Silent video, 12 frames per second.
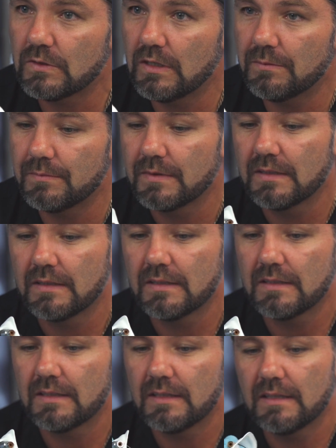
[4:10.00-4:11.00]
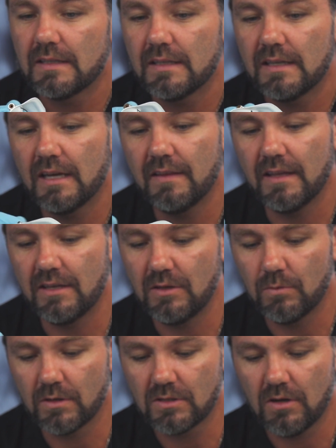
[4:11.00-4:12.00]
all right, and then
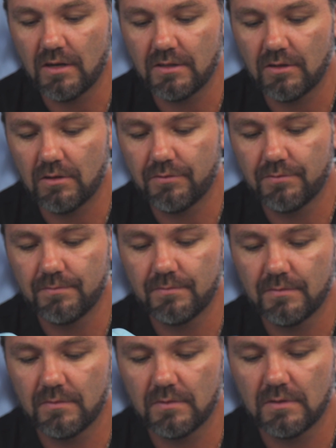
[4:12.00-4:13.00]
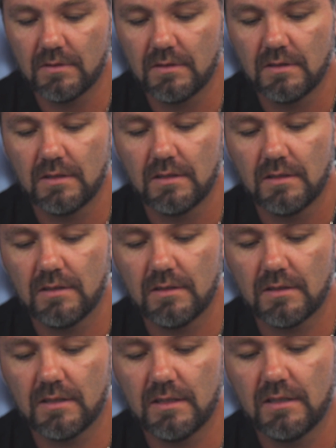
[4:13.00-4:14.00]
you want to tighten it off,
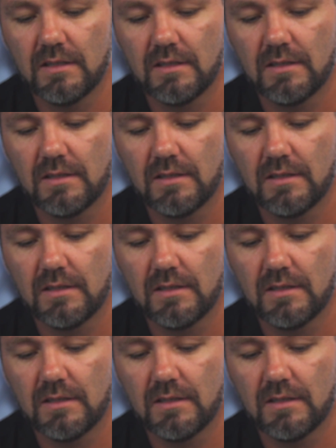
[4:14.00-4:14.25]
okay.